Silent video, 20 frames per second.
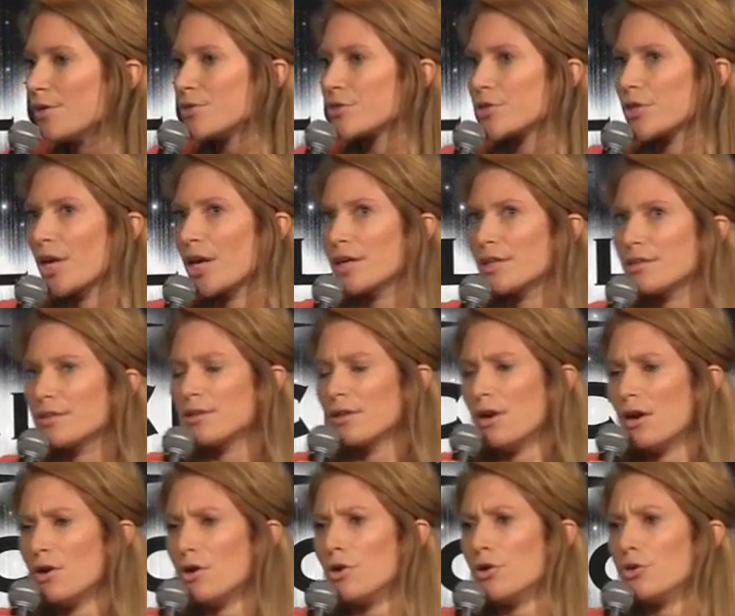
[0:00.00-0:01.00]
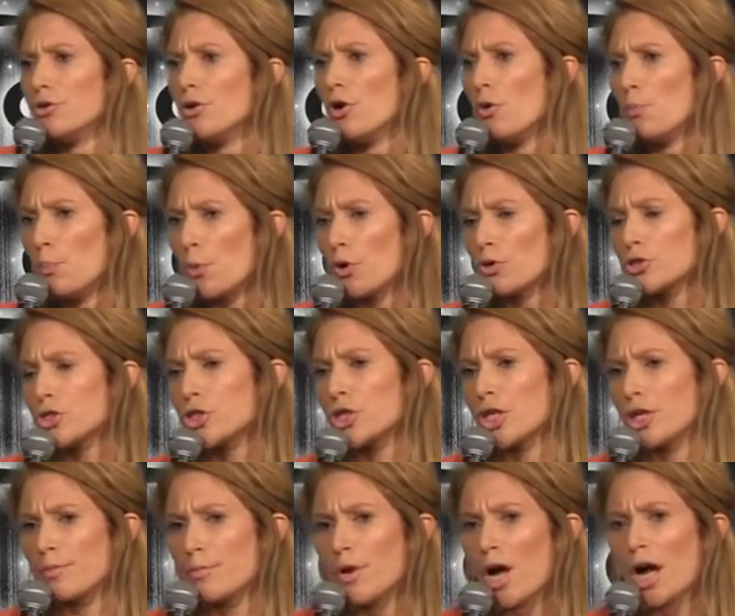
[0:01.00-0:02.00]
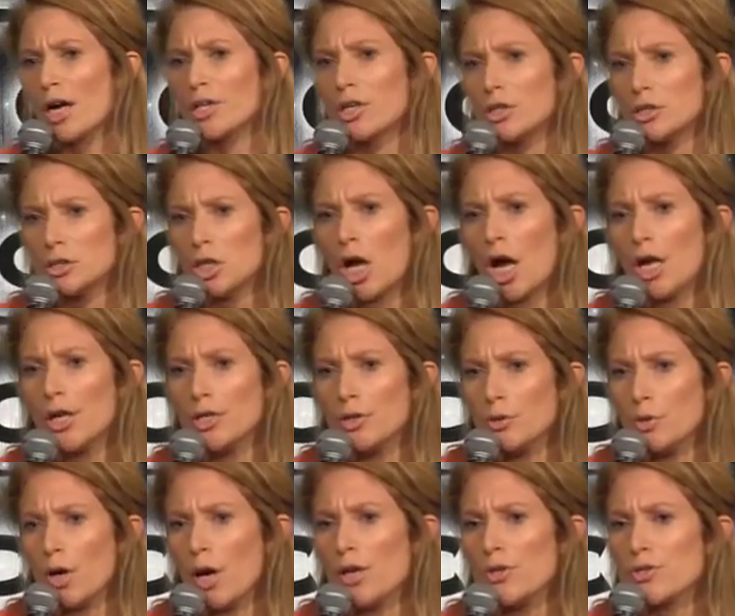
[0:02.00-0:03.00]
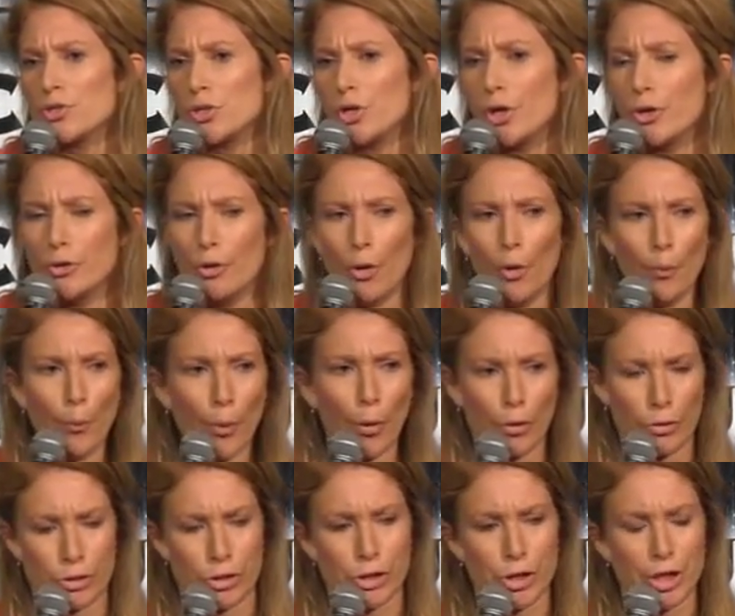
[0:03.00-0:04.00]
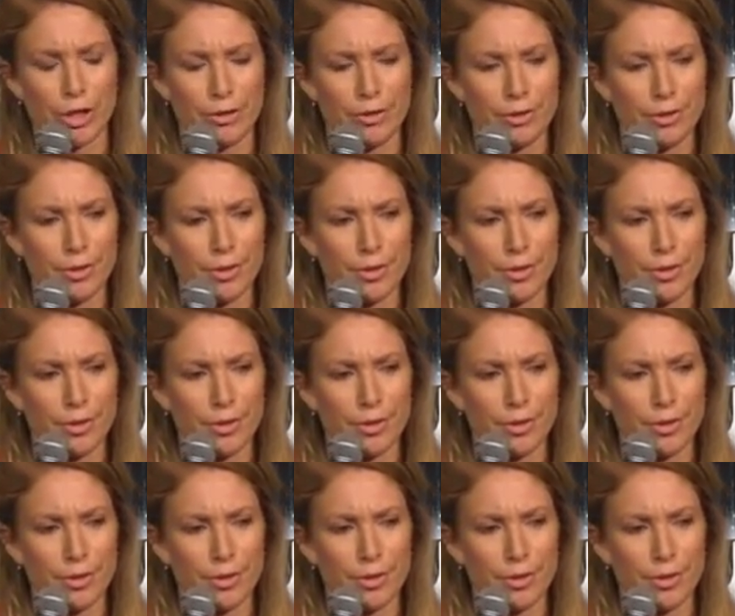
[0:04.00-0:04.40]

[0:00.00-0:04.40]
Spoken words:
He's like, no bullshit, I'm not gonna lie to you guys today, no bullshit.